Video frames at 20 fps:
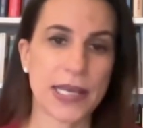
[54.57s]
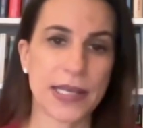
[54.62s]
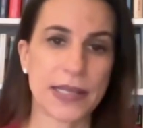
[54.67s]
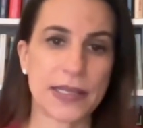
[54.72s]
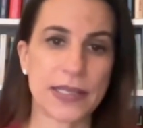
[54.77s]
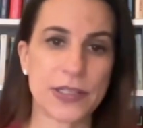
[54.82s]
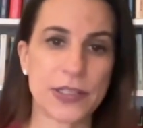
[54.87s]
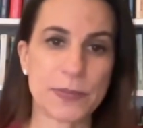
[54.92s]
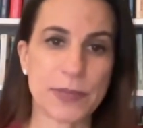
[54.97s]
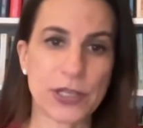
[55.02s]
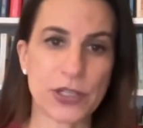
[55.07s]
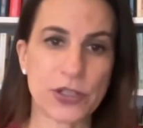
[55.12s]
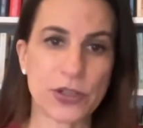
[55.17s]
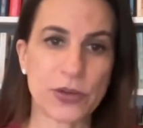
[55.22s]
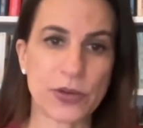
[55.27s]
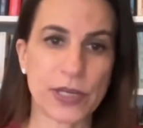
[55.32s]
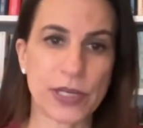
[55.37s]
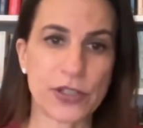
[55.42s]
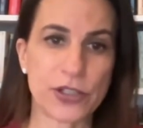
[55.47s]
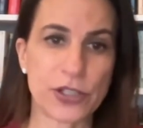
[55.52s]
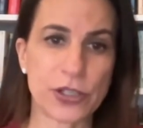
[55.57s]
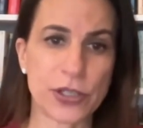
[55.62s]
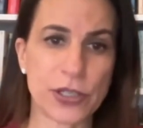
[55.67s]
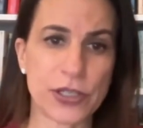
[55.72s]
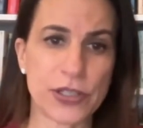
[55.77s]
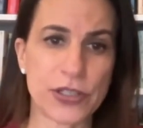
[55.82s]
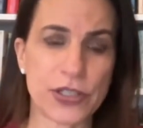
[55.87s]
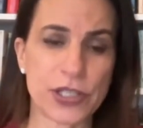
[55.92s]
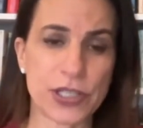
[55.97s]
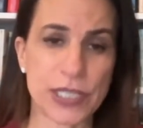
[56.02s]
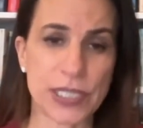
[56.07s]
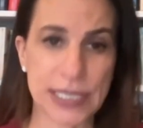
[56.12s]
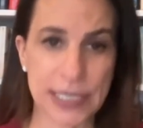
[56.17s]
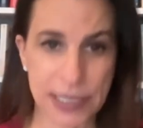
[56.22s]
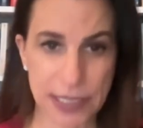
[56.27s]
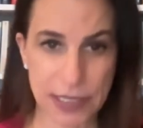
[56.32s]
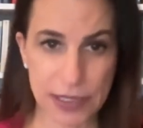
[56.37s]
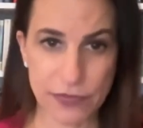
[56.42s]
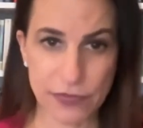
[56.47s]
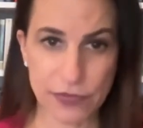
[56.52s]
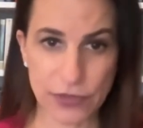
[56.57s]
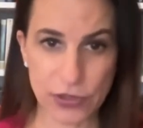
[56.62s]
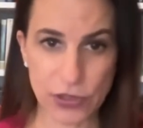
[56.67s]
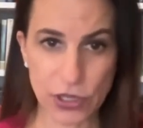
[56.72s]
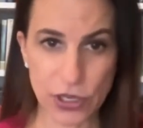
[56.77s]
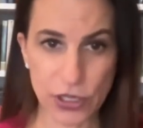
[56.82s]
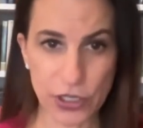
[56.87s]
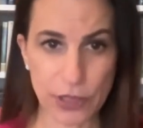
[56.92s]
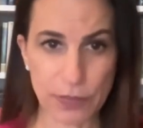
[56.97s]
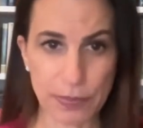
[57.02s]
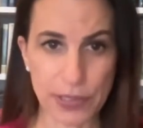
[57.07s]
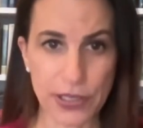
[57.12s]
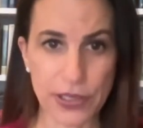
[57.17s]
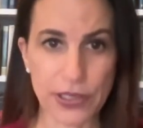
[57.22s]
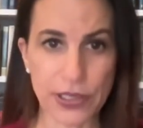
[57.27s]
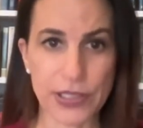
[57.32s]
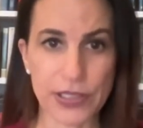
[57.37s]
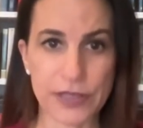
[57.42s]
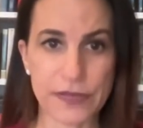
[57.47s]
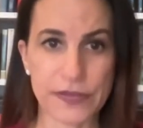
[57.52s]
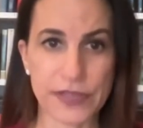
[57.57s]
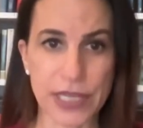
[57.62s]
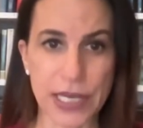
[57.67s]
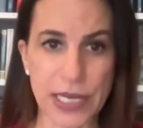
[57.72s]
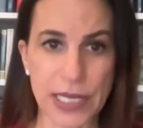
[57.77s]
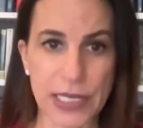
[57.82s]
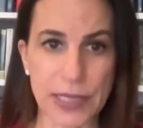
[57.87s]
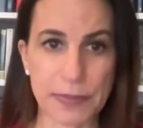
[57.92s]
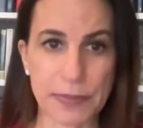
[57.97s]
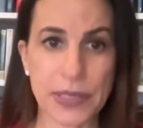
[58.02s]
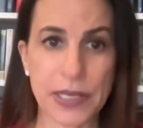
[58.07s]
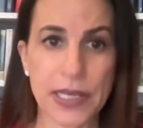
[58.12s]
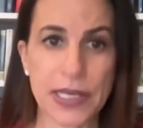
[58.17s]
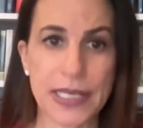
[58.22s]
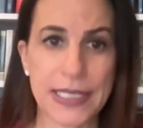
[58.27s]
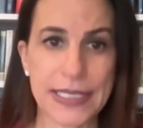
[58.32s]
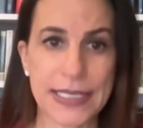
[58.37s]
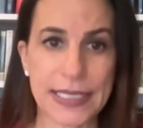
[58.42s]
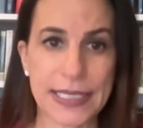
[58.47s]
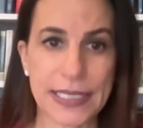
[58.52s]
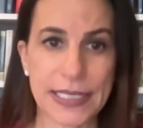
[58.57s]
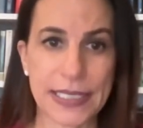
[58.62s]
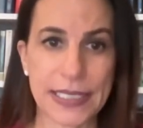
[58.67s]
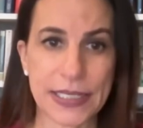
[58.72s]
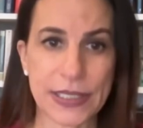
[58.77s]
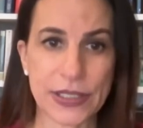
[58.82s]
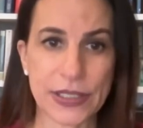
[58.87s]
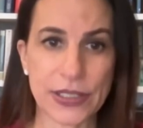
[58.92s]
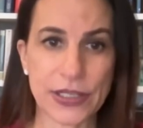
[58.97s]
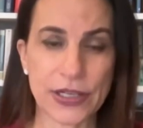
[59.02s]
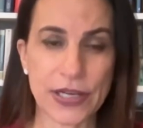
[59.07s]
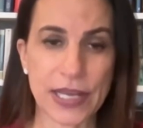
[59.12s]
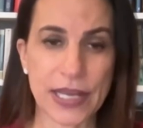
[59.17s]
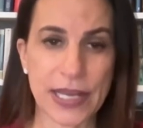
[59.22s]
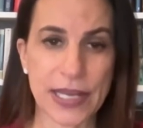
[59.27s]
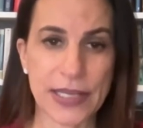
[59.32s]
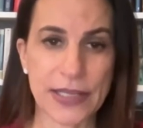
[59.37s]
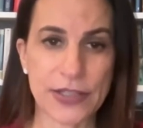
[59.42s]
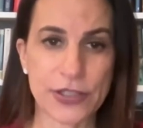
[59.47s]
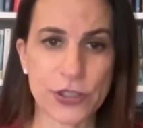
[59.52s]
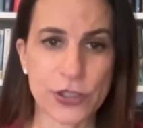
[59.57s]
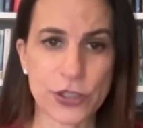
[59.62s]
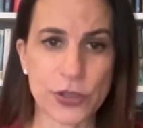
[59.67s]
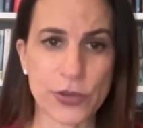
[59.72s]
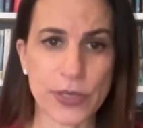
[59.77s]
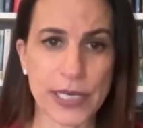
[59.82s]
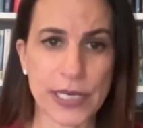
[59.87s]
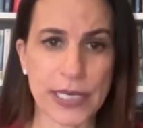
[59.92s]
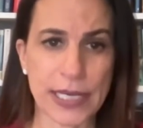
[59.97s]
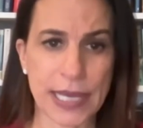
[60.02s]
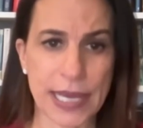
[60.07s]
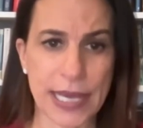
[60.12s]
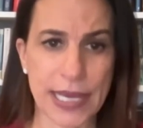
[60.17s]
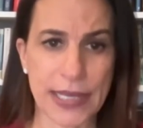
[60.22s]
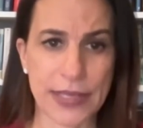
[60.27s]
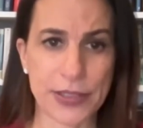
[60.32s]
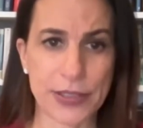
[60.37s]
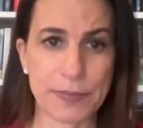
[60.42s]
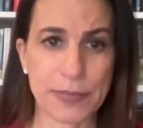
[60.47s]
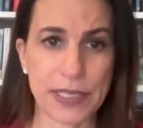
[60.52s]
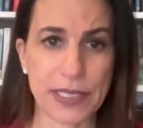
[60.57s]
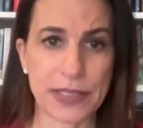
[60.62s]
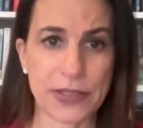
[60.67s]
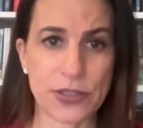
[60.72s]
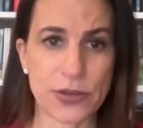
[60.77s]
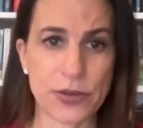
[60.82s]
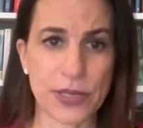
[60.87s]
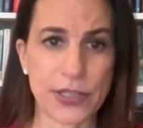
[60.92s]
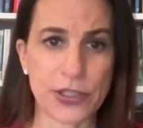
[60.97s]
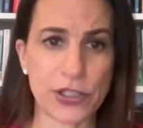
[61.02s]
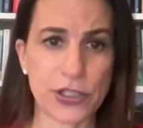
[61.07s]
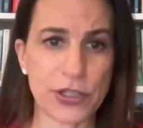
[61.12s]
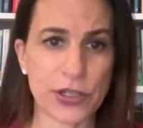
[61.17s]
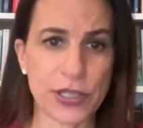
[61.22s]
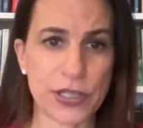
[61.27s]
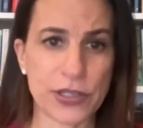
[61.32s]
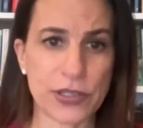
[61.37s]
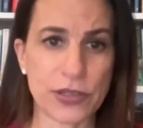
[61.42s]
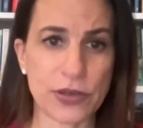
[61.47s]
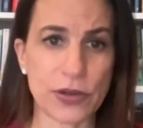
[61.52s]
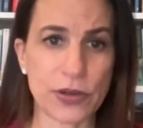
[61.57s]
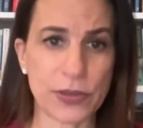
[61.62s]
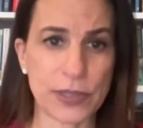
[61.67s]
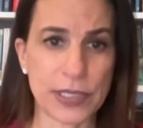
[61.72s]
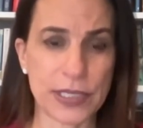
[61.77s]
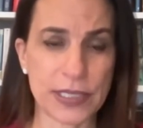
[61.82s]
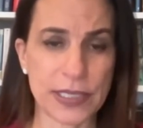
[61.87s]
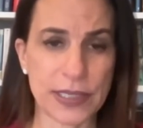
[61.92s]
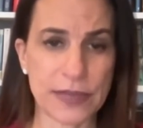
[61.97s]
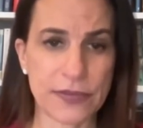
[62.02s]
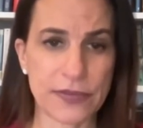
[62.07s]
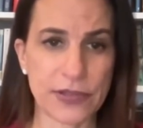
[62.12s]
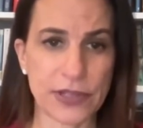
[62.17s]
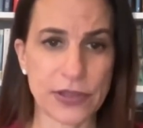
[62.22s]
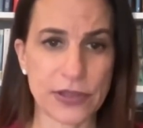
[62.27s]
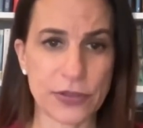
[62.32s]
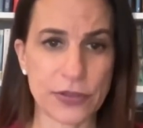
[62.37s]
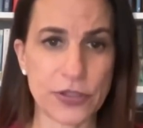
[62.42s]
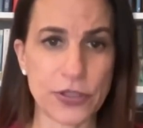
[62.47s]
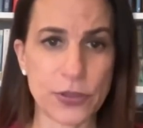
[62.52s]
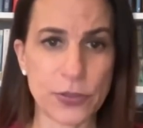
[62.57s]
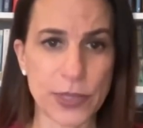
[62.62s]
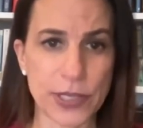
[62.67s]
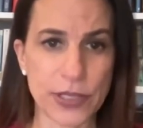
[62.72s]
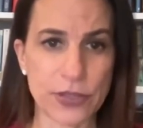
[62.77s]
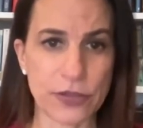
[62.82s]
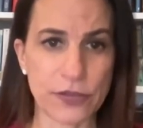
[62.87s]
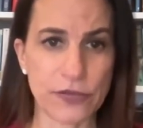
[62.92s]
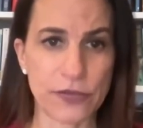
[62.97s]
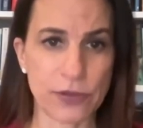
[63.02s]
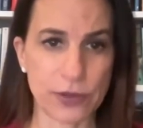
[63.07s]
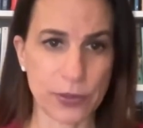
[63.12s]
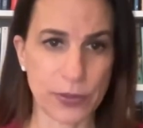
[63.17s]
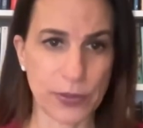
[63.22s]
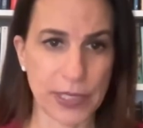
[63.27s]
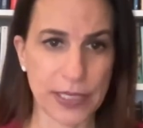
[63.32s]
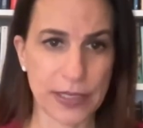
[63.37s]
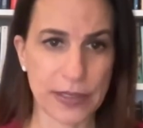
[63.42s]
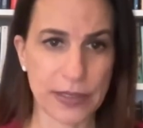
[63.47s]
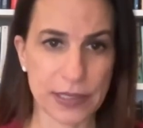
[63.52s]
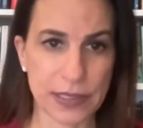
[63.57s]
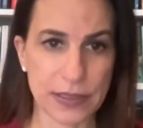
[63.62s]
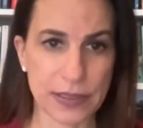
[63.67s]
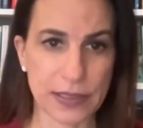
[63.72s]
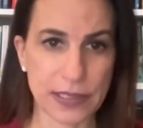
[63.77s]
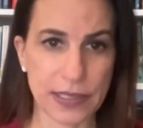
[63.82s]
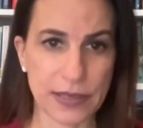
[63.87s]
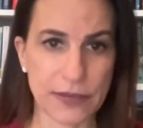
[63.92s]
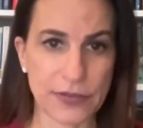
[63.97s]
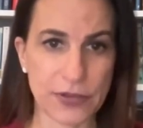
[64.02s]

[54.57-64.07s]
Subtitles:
These special grand juries just sit for longer periods of time to hear a discrete case, because grand juries only sit for either 2 weeks or 4 weeks. And